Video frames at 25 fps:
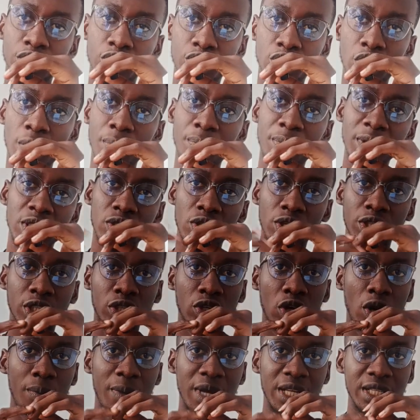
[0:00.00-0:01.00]
drop it on
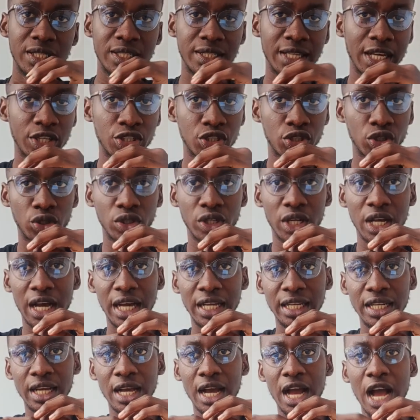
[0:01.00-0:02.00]
the comment section
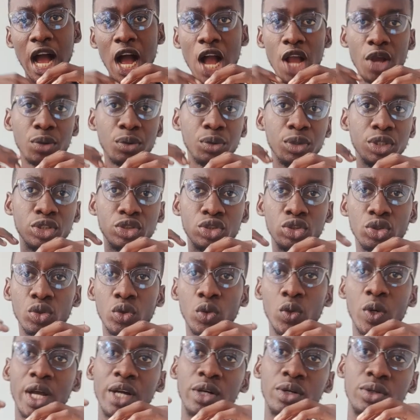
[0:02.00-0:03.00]
and I will
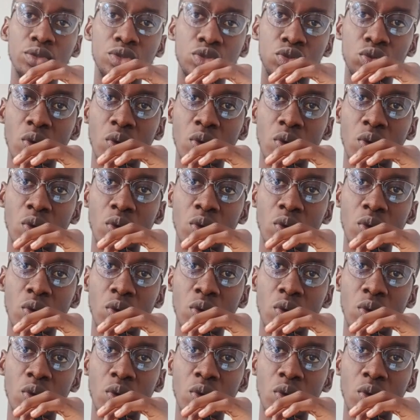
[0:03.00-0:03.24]
do well